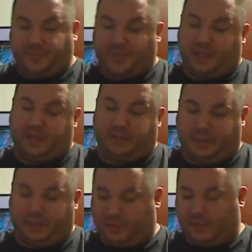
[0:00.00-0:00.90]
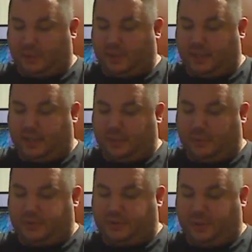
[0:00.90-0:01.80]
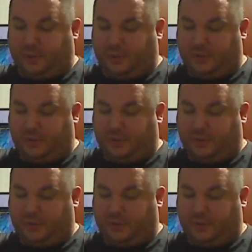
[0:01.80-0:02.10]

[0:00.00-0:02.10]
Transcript: And then because we don't want any moisture